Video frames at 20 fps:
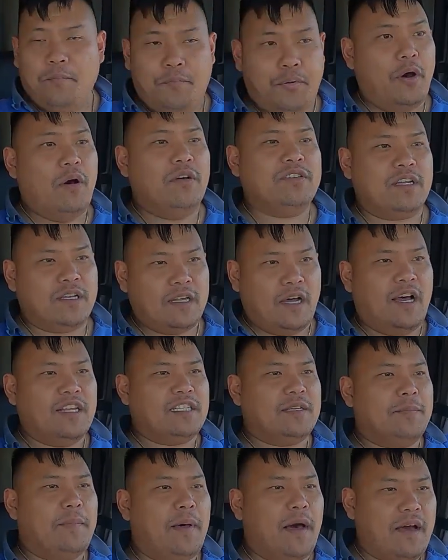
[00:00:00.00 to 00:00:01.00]
pros and
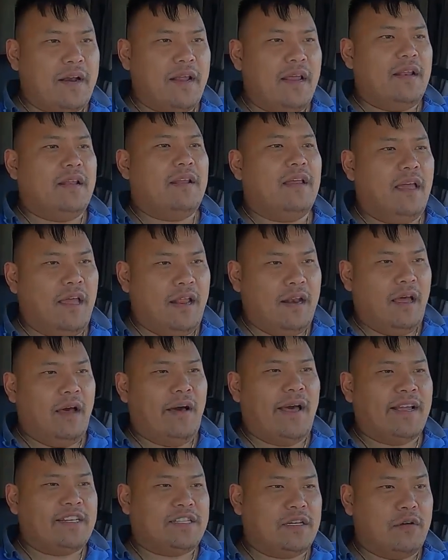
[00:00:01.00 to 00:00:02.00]
cons about it, and
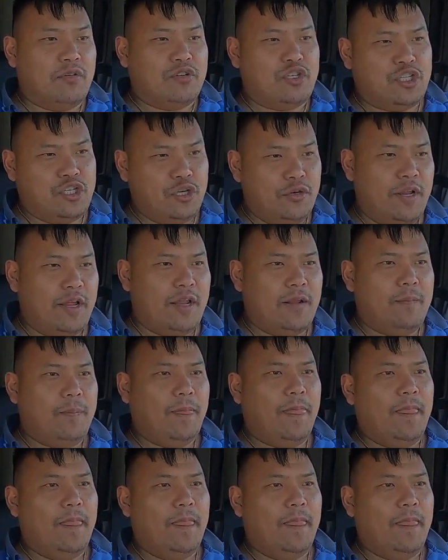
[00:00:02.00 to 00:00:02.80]
I'll actually go shoot it.